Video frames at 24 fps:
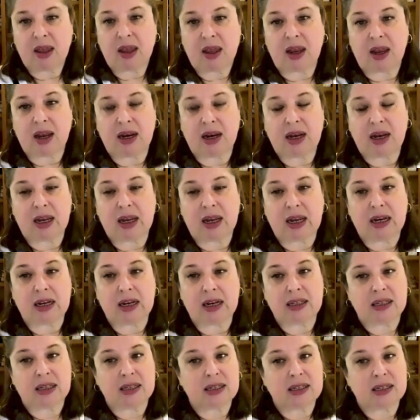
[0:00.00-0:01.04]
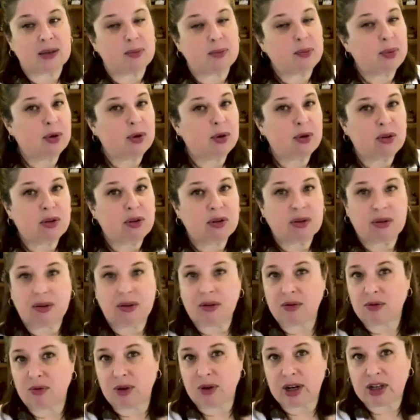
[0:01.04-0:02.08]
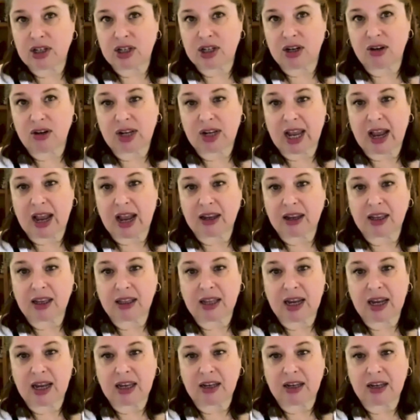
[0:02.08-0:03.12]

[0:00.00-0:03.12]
And it is a simple ratio to calculate.